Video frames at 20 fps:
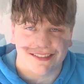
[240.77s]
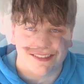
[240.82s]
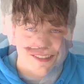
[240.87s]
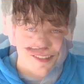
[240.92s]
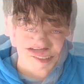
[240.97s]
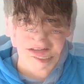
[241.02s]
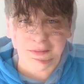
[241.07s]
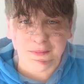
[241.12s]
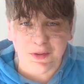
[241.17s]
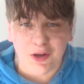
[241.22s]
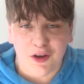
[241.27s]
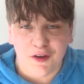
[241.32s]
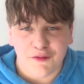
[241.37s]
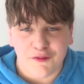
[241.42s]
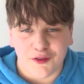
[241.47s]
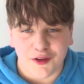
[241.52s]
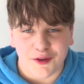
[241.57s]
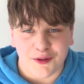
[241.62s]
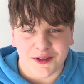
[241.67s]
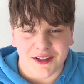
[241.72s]

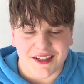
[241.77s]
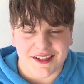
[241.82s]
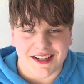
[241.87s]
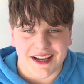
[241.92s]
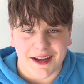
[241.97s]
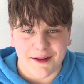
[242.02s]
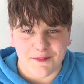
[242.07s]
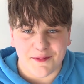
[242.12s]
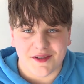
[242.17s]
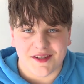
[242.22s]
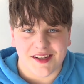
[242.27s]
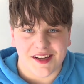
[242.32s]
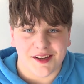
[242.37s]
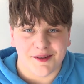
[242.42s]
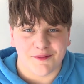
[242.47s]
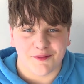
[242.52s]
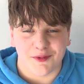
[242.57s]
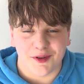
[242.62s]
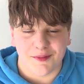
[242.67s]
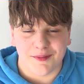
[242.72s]
Hopefully win the
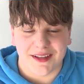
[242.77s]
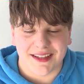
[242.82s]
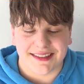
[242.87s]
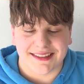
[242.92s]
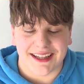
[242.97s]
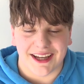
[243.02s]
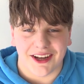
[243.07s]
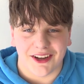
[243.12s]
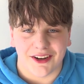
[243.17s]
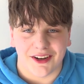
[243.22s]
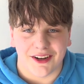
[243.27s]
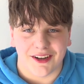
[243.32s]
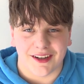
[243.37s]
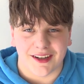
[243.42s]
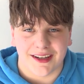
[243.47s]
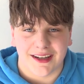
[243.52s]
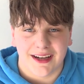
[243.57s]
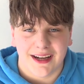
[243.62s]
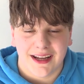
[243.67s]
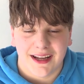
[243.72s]
championship. We missed out on
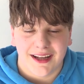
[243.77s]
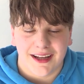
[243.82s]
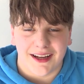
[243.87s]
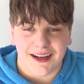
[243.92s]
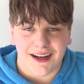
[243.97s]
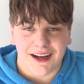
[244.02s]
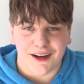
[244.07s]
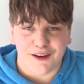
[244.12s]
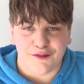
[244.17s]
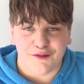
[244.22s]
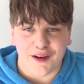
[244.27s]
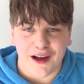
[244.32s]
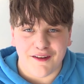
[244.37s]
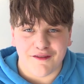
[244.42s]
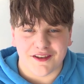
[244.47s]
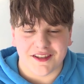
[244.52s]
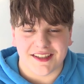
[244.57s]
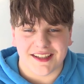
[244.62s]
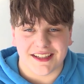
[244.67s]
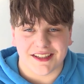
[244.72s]

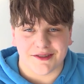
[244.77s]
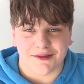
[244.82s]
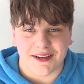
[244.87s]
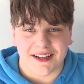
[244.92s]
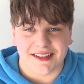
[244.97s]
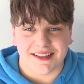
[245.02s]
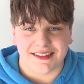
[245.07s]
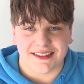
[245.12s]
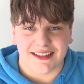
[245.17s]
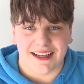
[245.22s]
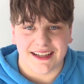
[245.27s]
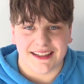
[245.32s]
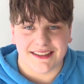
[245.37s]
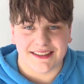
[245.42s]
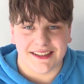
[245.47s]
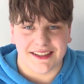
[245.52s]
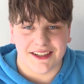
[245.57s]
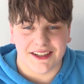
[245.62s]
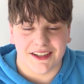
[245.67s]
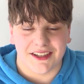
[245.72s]
5 or 6 races
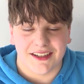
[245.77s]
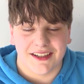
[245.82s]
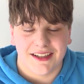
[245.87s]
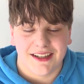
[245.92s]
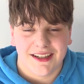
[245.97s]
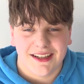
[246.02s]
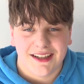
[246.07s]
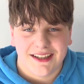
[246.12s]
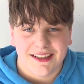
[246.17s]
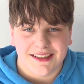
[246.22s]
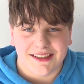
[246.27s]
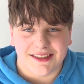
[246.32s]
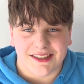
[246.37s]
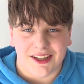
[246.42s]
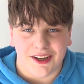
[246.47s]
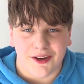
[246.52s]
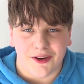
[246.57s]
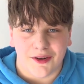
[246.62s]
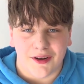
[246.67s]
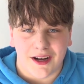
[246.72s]
last year,
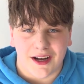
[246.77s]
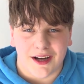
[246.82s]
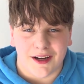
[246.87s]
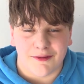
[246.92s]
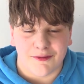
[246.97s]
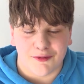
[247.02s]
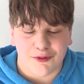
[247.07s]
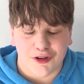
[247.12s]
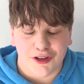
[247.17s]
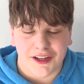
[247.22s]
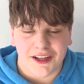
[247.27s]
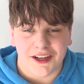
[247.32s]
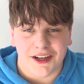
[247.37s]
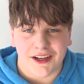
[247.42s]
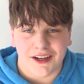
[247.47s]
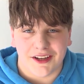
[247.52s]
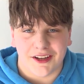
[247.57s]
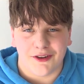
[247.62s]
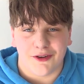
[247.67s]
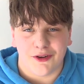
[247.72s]
so really
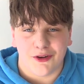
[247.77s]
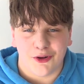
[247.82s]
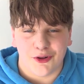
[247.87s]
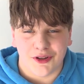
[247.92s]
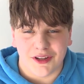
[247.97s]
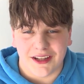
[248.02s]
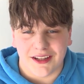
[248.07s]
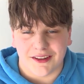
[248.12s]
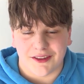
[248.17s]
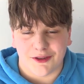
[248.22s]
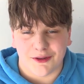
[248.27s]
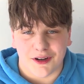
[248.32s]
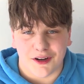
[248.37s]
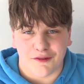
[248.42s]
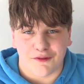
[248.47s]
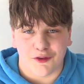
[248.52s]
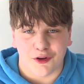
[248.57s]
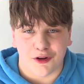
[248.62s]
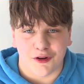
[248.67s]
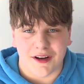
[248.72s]
had only 3 or
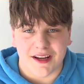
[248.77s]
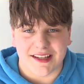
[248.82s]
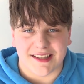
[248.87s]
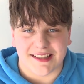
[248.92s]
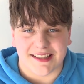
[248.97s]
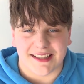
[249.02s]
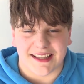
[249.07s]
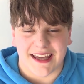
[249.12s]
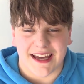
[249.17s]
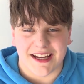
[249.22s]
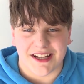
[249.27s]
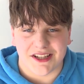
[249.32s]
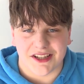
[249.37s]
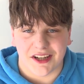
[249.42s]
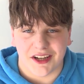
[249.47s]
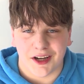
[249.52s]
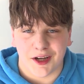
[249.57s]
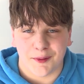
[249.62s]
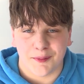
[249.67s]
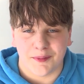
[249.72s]
4 races to catch
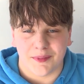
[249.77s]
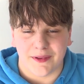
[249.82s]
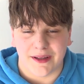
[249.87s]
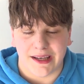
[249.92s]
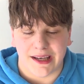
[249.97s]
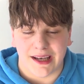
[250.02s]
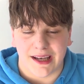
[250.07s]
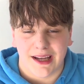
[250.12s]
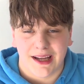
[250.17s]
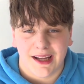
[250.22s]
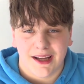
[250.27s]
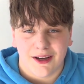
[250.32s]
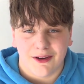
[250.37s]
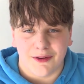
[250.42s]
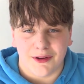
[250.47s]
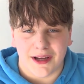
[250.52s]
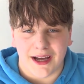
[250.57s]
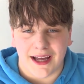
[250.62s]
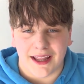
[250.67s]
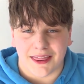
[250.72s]
up, and
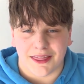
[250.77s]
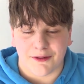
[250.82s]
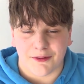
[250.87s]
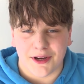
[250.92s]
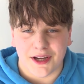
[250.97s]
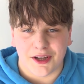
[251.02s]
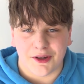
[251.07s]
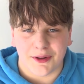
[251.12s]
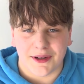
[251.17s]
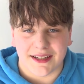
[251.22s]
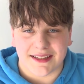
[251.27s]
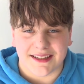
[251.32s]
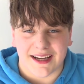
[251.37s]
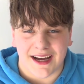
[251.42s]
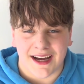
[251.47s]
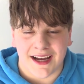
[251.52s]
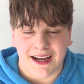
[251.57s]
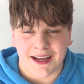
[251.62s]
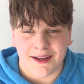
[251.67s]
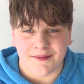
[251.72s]
we got 3 quick
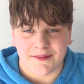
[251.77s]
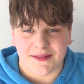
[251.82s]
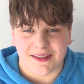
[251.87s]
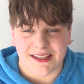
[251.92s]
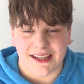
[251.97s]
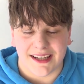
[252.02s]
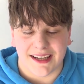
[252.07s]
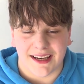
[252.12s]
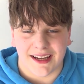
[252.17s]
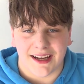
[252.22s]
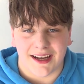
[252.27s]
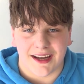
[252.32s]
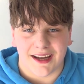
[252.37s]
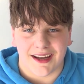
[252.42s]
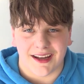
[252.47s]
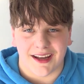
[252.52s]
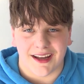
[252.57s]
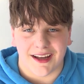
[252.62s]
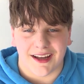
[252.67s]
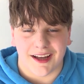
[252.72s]
times and
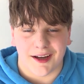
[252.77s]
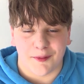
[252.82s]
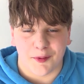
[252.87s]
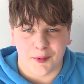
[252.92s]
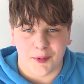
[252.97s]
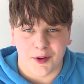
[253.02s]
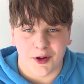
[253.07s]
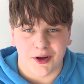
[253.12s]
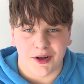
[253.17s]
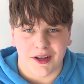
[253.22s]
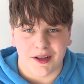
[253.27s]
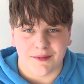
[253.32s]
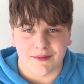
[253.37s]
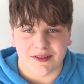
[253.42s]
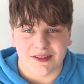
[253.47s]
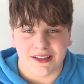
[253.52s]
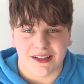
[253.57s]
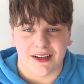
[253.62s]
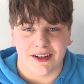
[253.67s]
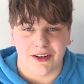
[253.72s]
a couple podiums,
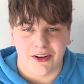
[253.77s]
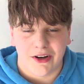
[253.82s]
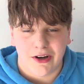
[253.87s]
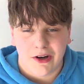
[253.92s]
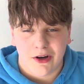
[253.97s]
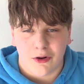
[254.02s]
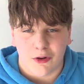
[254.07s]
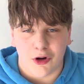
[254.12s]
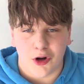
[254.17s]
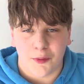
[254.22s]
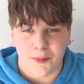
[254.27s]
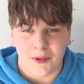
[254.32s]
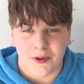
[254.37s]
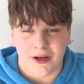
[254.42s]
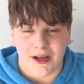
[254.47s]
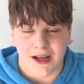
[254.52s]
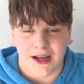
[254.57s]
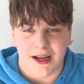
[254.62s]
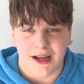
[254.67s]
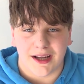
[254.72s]
so we're hoping
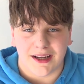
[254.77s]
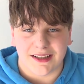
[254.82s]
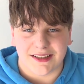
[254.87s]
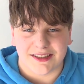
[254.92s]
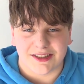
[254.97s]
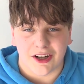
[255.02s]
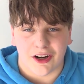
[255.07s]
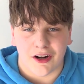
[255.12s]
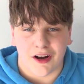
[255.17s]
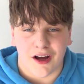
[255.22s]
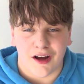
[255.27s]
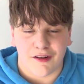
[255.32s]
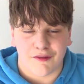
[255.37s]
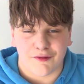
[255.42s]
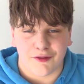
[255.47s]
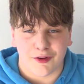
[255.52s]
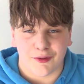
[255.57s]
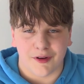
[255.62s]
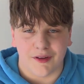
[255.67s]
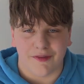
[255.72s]
to start off where we